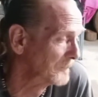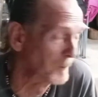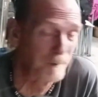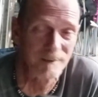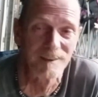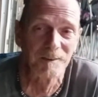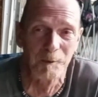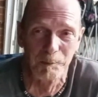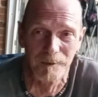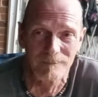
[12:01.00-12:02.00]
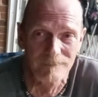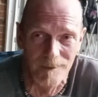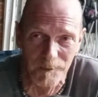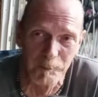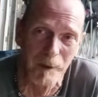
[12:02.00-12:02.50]
Well, when the state trooper
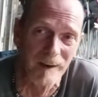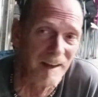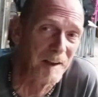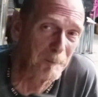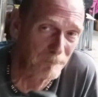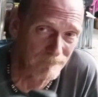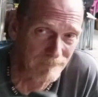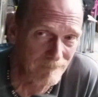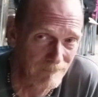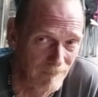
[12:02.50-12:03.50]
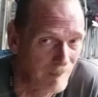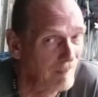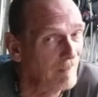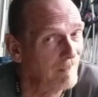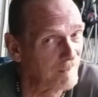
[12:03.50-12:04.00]
calls you by name,
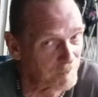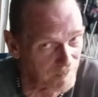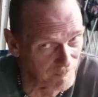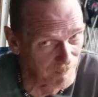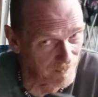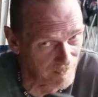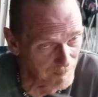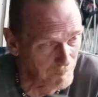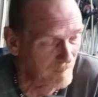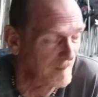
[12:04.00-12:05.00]
not your given name,